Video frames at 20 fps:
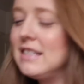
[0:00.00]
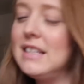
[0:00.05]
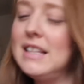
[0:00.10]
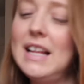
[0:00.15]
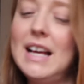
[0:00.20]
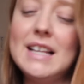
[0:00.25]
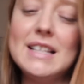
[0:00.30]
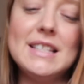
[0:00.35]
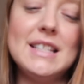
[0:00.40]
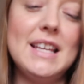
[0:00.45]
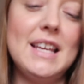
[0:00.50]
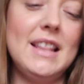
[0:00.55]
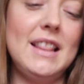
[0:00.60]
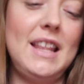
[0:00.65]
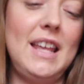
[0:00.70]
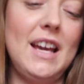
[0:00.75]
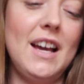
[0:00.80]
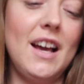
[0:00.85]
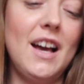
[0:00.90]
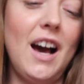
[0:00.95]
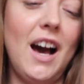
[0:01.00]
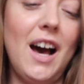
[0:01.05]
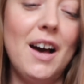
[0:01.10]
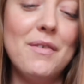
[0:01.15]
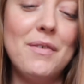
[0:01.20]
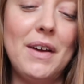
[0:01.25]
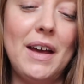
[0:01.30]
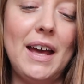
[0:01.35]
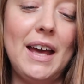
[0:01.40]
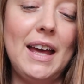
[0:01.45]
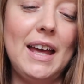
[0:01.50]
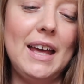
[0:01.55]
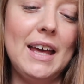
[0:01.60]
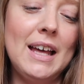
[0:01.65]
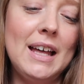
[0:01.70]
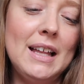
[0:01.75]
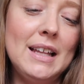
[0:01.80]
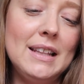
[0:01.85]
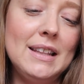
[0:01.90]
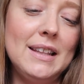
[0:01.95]
is the last thing, the
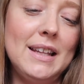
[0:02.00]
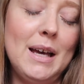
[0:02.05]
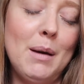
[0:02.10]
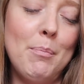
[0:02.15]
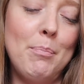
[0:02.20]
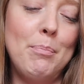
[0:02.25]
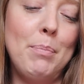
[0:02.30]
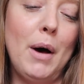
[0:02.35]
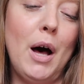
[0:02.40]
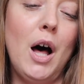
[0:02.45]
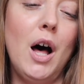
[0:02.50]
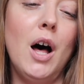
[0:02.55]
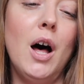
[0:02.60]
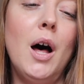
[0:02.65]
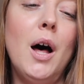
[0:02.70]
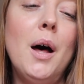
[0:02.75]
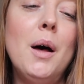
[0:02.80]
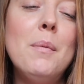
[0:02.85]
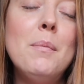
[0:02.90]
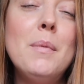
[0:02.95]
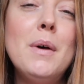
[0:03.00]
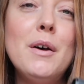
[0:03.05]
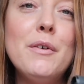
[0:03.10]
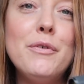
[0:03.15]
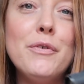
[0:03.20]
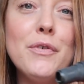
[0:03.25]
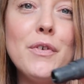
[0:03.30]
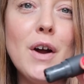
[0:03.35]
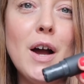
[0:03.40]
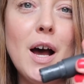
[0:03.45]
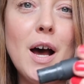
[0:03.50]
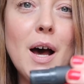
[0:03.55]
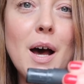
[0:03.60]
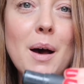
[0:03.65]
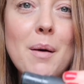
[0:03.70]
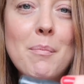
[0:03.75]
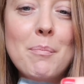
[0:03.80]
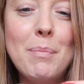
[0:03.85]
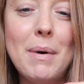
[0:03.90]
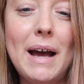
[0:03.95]
Agave Lip Balm
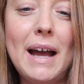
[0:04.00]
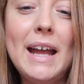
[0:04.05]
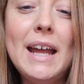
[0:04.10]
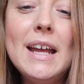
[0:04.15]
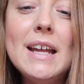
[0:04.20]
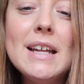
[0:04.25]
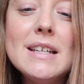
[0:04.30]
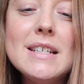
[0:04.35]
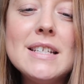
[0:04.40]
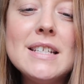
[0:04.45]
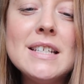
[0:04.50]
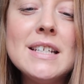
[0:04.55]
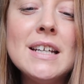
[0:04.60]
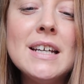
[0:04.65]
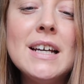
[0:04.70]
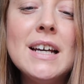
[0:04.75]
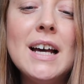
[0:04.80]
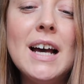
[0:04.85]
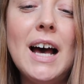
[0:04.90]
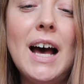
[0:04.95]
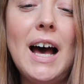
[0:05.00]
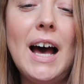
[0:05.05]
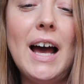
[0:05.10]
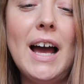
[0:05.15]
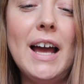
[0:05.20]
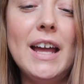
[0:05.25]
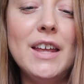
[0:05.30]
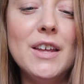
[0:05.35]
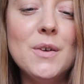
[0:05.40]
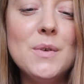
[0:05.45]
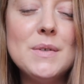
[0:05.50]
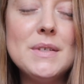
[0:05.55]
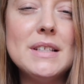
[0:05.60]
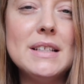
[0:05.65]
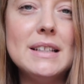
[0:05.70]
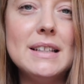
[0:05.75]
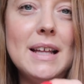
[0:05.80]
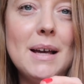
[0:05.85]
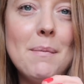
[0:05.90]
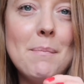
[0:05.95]
from Bite. I use
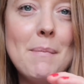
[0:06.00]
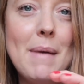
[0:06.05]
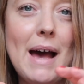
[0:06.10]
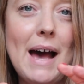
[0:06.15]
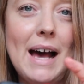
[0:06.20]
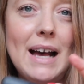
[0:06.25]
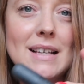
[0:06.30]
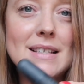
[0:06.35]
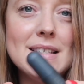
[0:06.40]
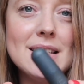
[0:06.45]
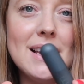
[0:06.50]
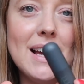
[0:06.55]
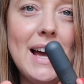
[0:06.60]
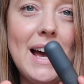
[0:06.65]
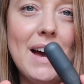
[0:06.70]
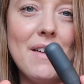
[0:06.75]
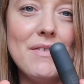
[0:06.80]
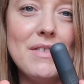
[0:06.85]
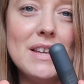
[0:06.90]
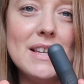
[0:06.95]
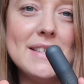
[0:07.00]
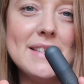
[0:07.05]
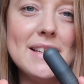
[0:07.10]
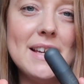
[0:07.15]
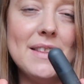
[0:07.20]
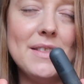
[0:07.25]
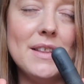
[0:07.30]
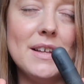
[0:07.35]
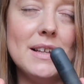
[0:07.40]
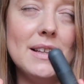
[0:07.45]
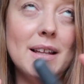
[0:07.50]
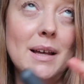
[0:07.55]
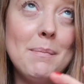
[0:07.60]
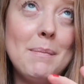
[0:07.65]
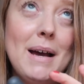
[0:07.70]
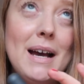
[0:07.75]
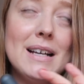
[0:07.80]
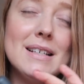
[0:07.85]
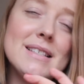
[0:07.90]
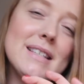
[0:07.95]
the lip mask. I have this, the lip
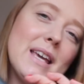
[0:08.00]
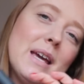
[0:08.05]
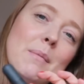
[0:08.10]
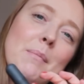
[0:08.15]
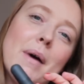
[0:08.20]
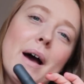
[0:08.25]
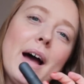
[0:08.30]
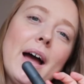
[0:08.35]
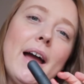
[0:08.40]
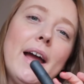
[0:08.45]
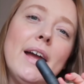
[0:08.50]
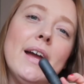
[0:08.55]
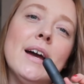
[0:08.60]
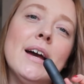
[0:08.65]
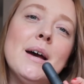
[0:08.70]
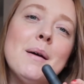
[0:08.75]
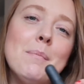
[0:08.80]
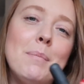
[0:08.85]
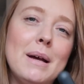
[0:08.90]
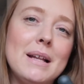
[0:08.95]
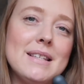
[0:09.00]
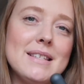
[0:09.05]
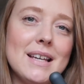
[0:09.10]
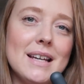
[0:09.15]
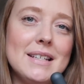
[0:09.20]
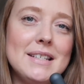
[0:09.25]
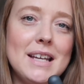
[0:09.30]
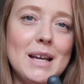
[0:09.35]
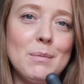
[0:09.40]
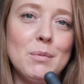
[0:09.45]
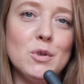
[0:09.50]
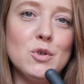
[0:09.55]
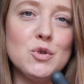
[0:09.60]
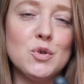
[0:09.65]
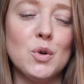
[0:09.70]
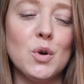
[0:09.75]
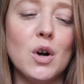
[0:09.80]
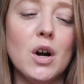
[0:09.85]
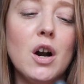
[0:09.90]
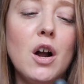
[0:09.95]
mask in my bedside table
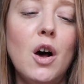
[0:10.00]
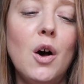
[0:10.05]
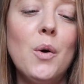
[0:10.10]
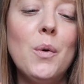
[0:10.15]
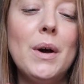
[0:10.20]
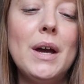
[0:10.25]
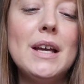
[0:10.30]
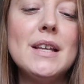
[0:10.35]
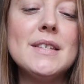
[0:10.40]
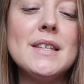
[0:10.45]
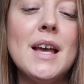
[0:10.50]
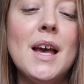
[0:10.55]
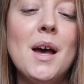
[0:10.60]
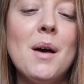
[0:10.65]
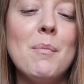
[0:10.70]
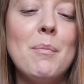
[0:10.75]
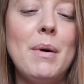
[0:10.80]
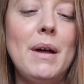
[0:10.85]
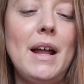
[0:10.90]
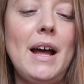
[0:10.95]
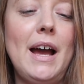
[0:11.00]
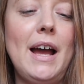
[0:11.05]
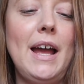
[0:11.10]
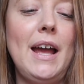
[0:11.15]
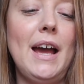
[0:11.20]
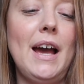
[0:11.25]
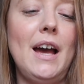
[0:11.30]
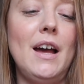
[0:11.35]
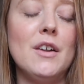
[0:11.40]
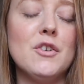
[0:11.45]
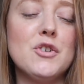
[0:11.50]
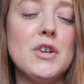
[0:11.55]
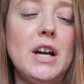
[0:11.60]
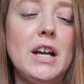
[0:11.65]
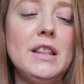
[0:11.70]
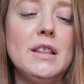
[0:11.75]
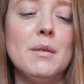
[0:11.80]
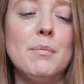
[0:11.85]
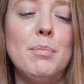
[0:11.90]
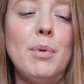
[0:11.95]
drawer always, but I ha
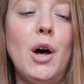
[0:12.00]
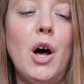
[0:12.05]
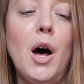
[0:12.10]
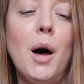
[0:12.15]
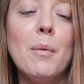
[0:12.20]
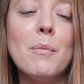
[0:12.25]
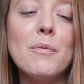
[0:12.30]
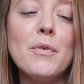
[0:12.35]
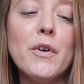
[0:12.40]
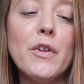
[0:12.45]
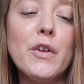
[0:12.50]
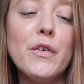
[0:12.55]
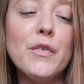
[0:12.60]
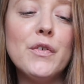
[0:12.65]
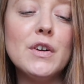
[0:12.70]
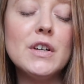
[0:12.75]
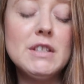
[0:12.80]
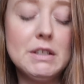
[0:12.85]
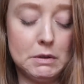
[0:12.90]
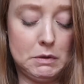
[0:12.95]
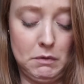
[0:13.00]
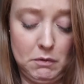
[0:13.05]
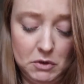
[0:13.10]
tried the balm for the first